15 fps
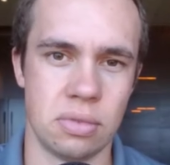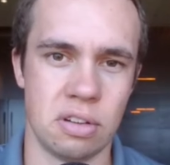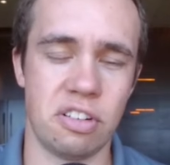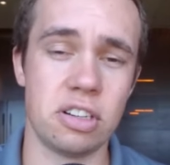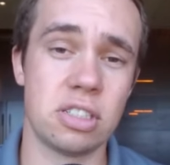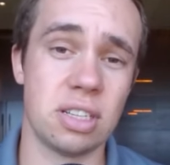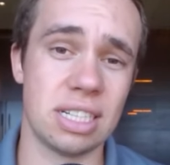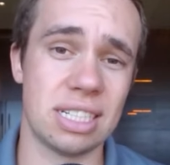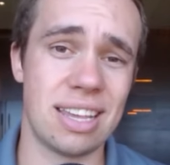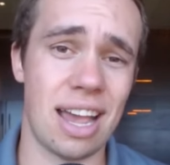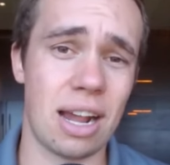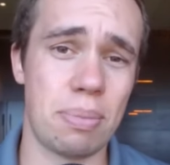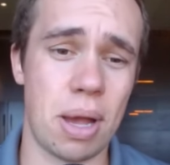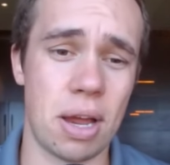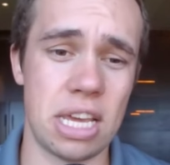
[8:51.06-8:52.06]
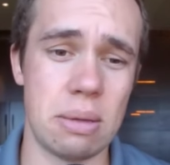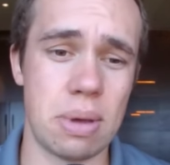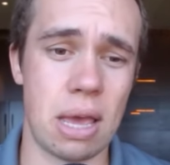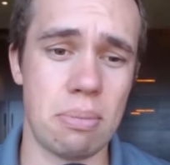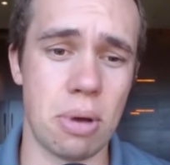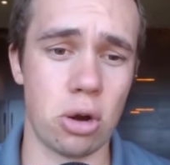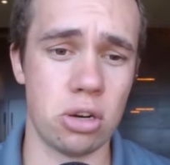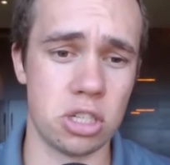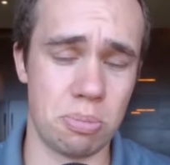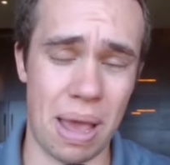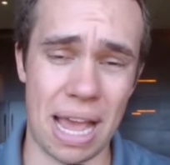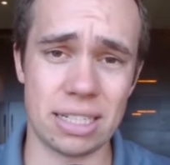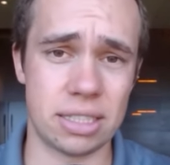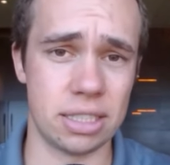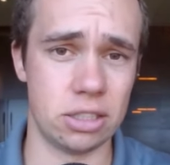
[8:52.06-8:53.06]
First, let's talk about eBay Motors.
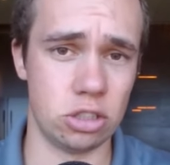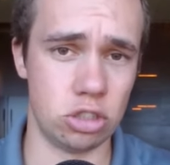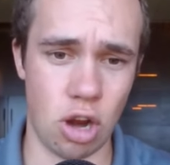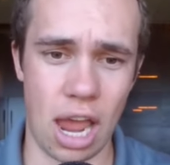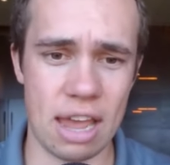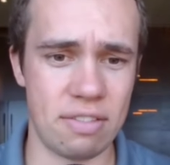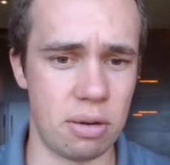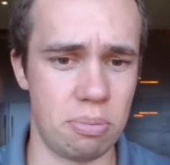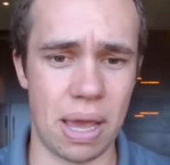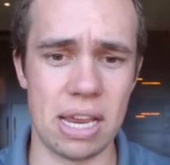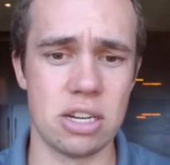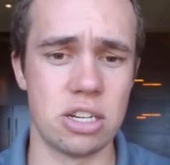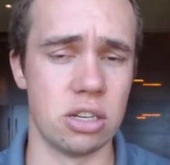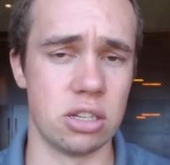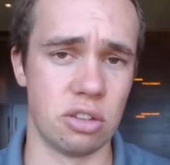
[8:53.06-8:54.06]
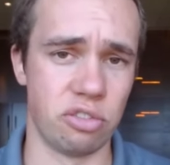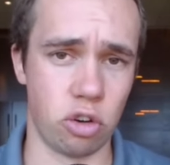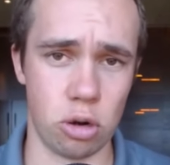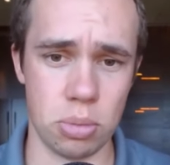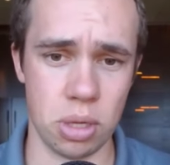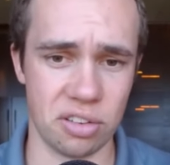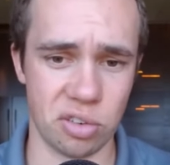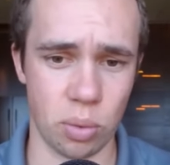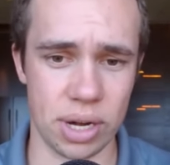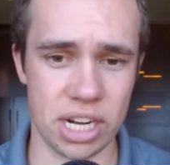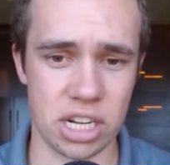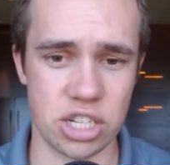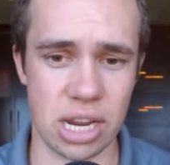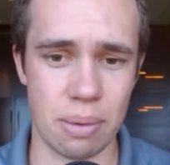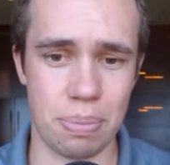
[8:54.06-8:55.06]
Passion, drive, and patience, the formula for
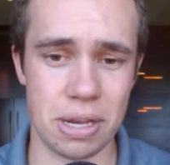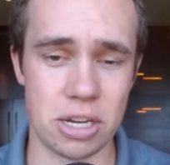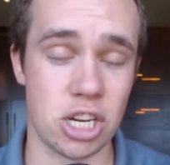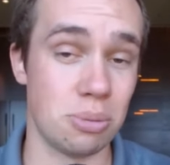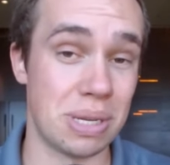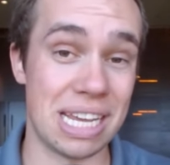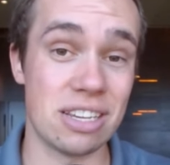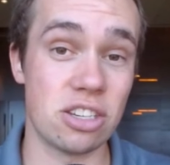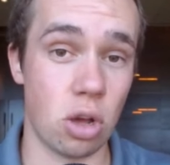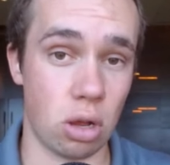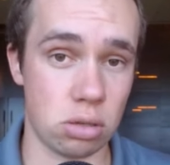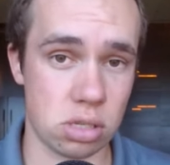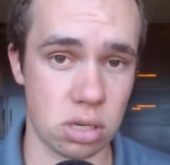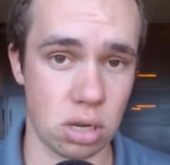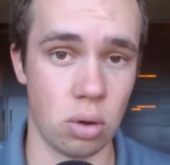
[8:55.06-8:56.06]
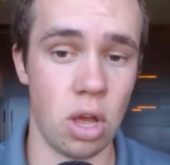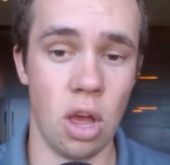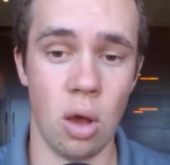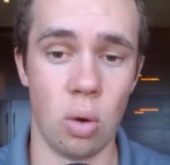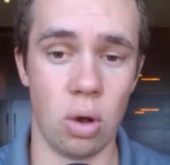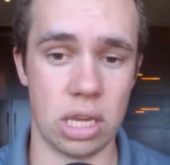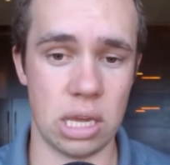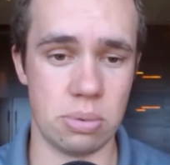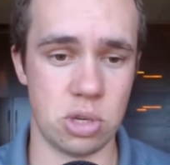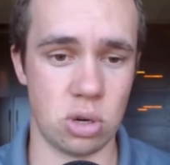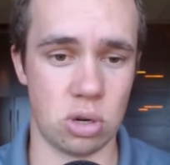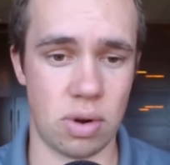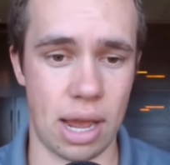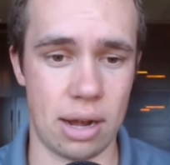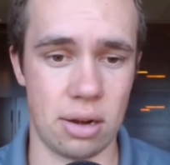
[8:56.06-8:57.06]
winning championships, is also what keeps
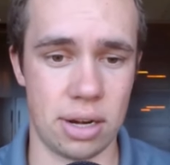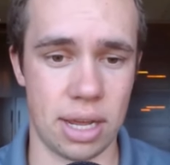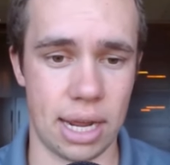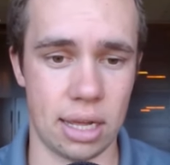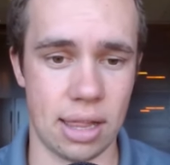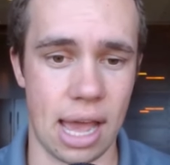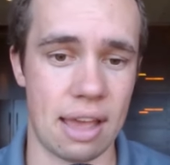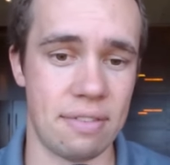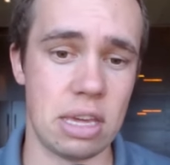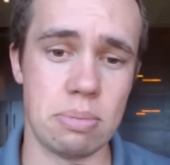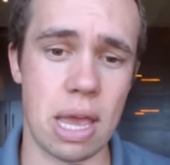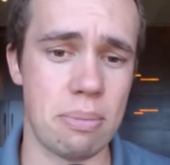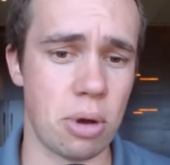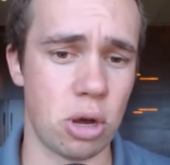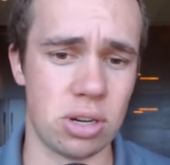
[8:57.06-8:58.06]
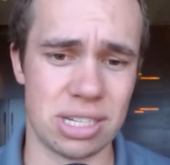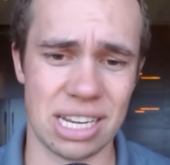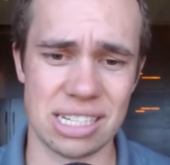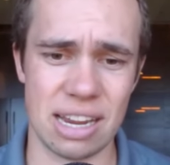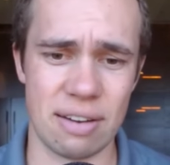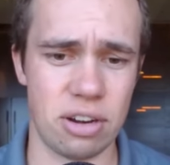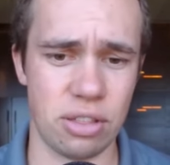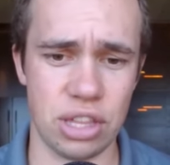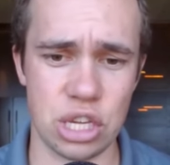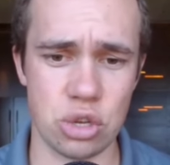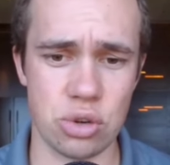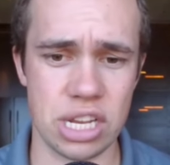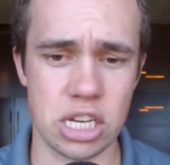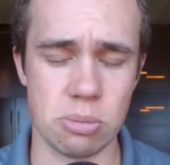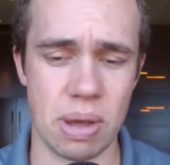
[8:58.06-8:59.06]
your ride or die alive. eBay Motors has everything
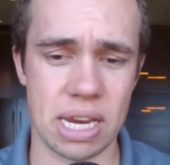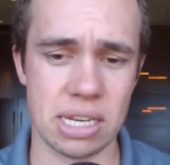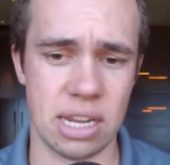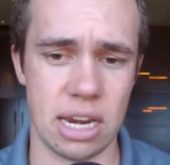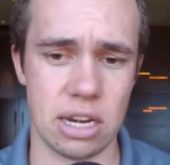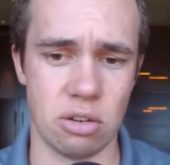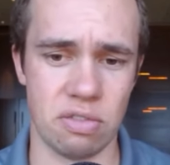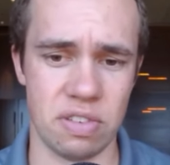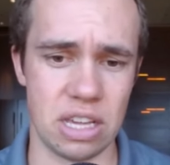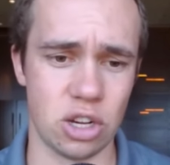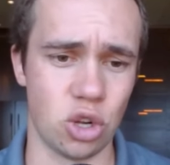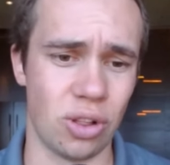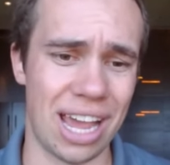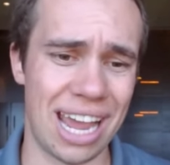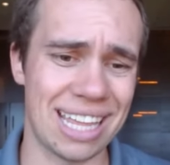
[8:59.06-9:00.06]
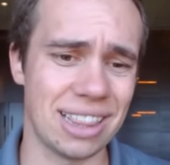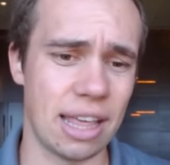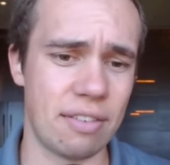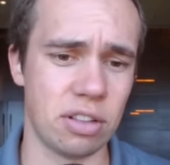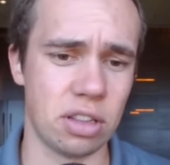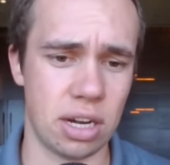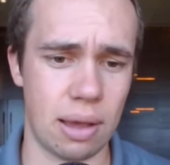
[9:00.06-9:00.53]
you need to maintain your vehicle and level